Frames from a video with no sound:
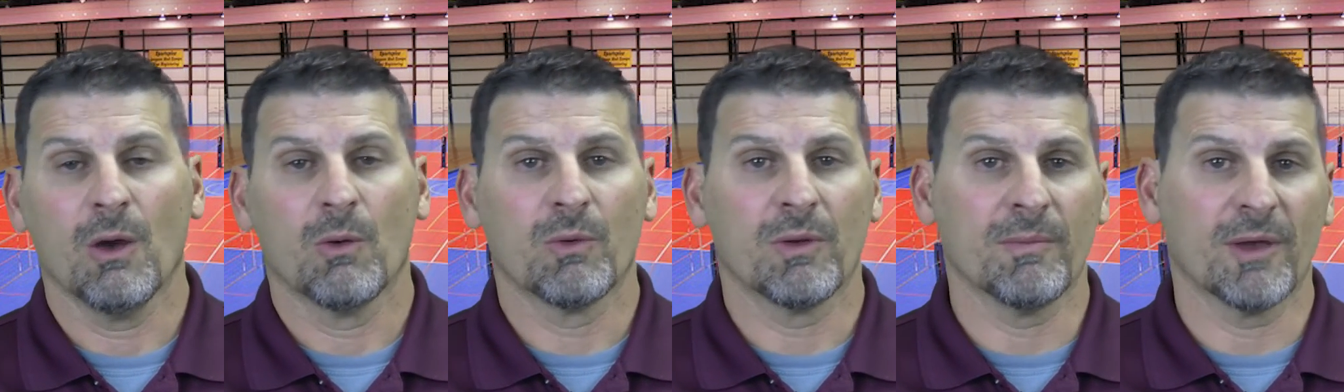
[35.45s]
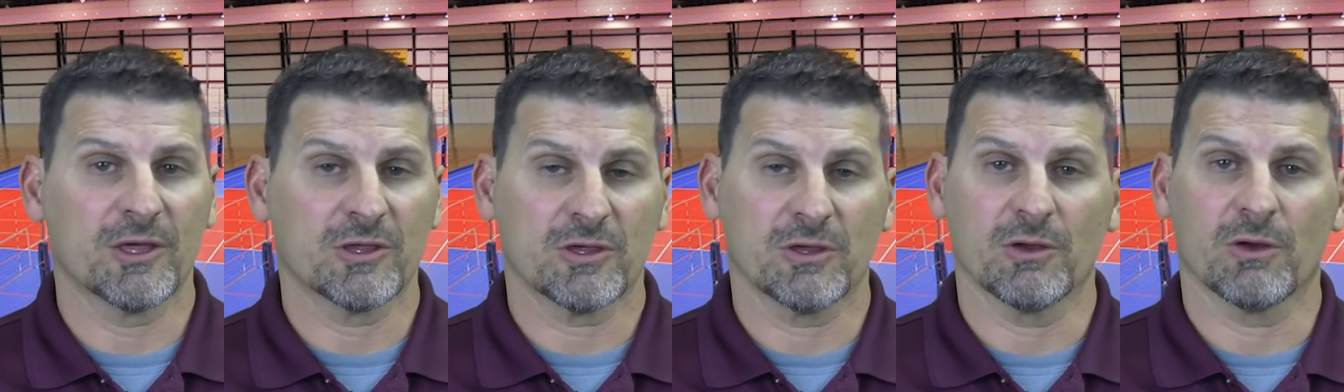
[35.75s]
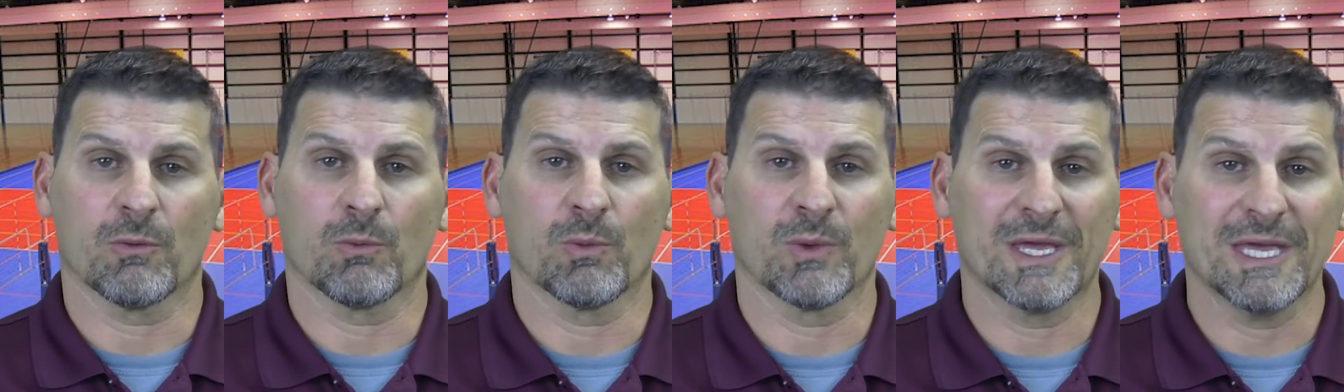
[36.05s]
we measure
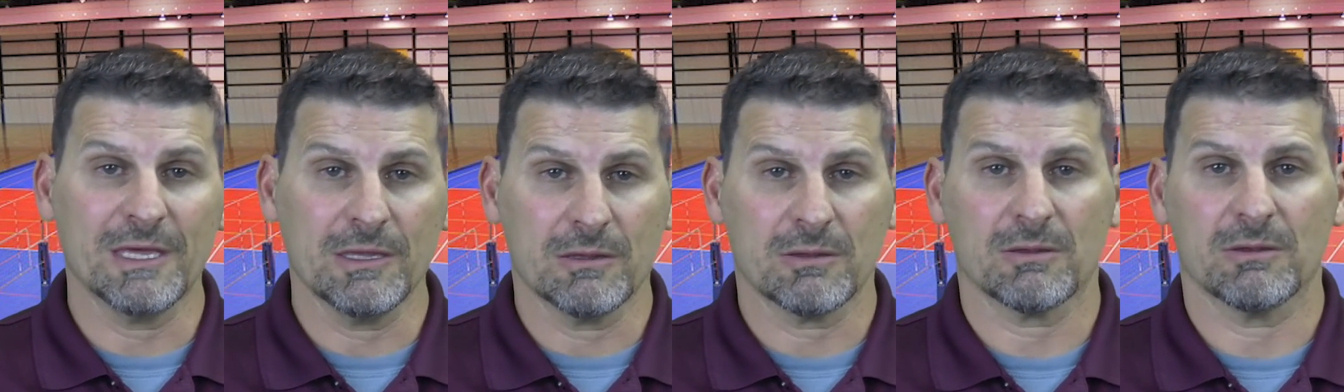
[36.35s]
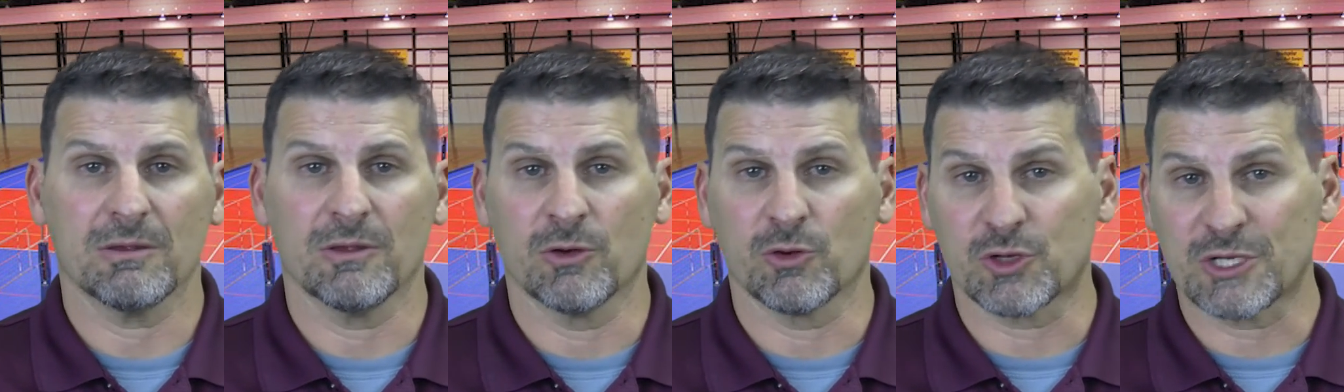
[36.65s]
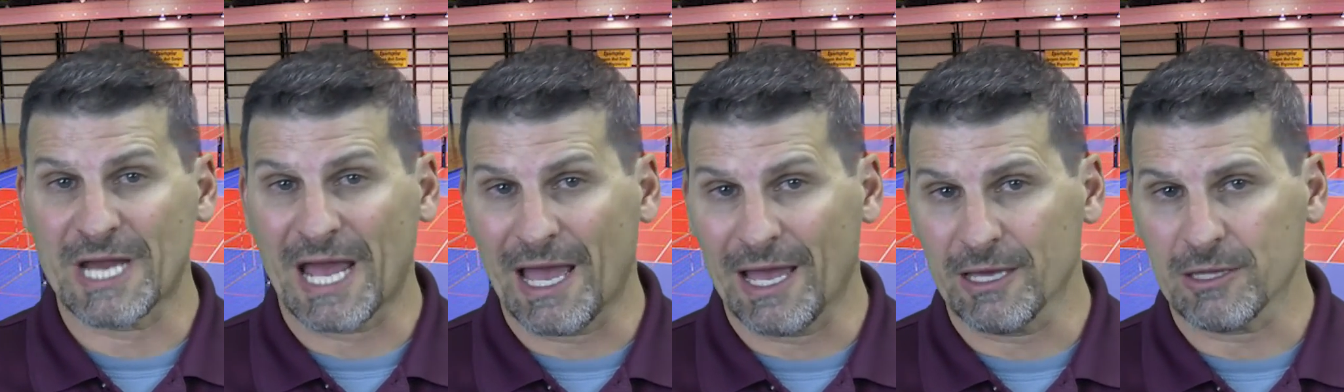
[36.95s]
your reach, your
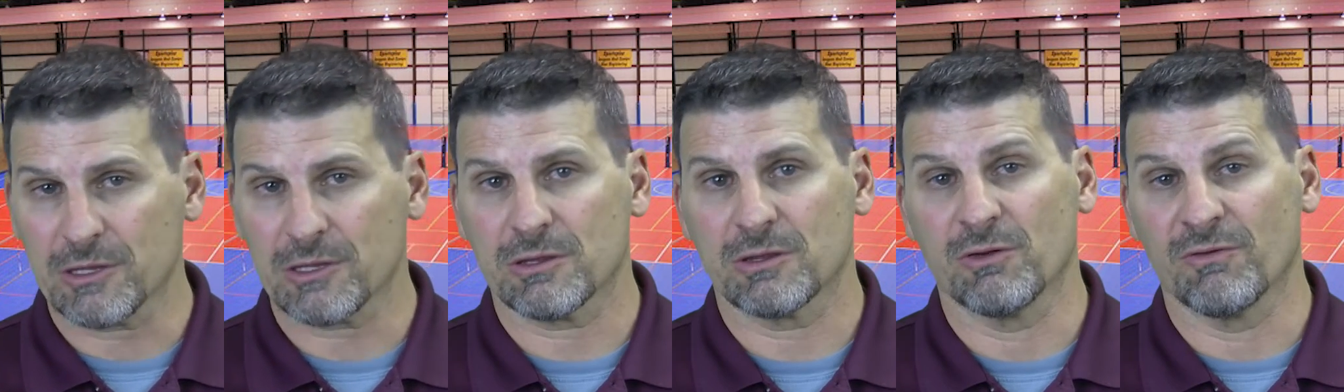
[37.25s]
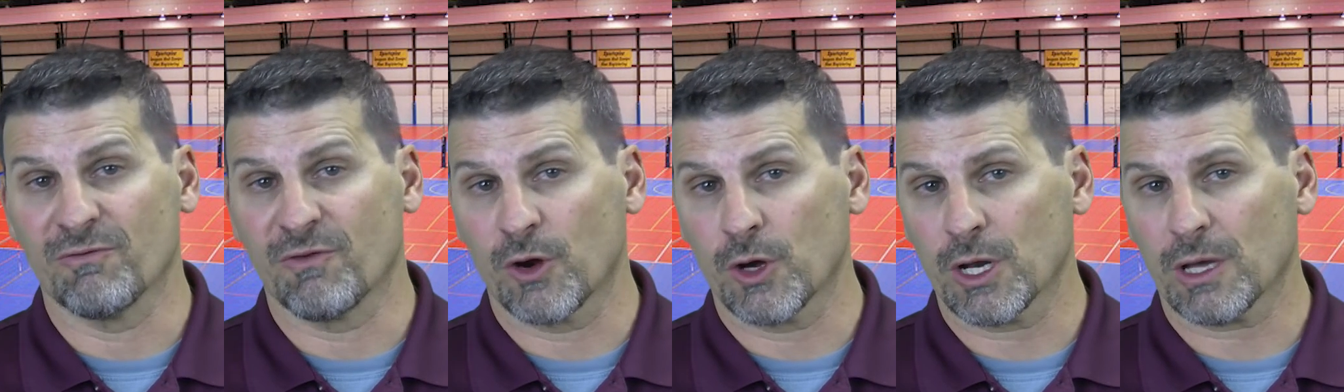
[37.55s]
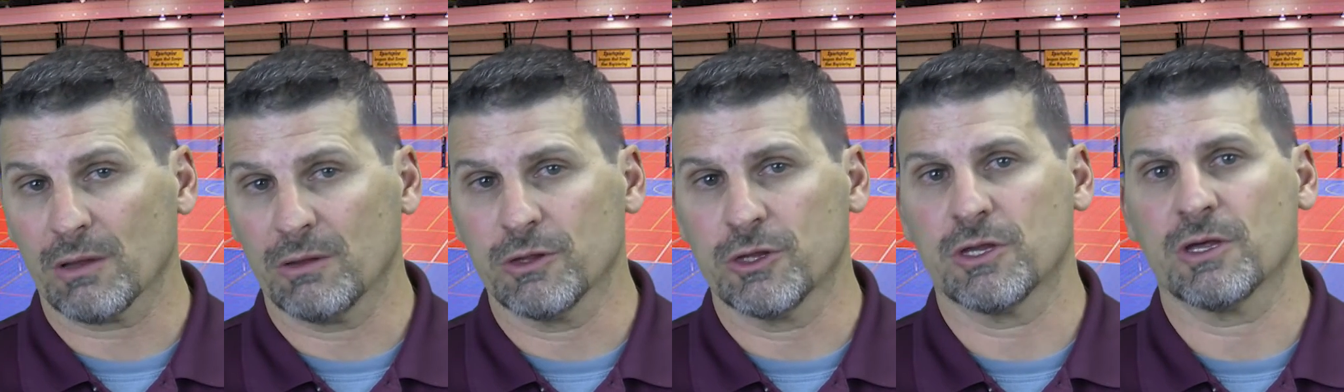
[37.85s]
touch, your
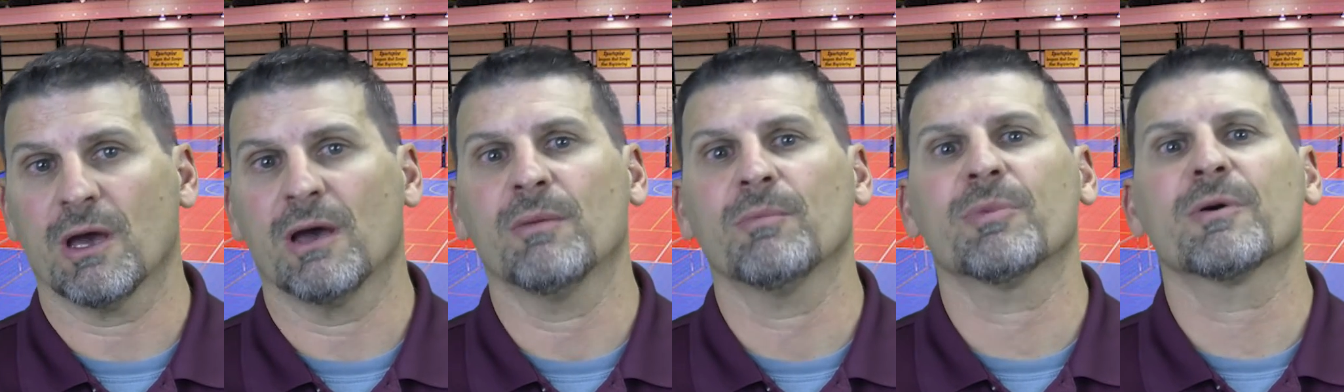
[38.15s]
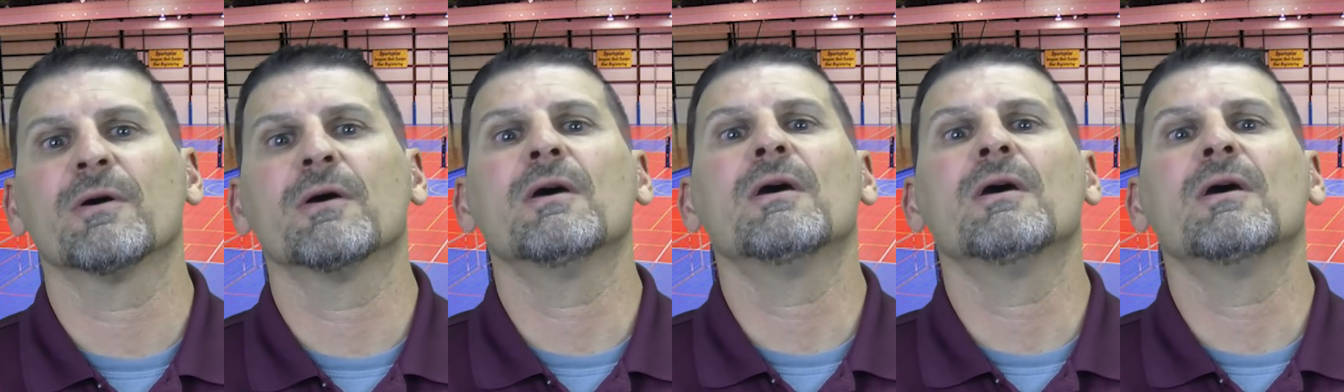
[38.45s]
vertical jump,